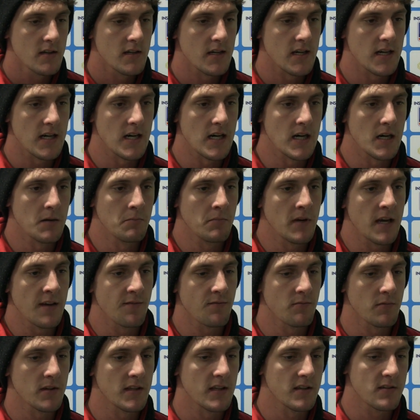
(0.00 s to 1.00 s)
And
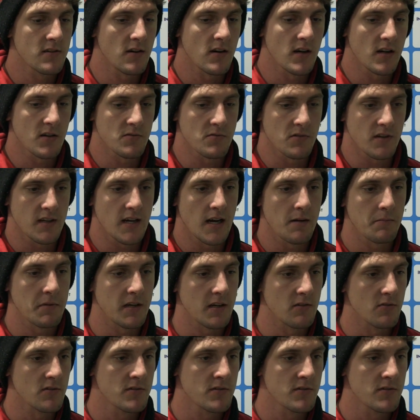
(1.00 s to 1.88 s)
even when the Tigers were coming,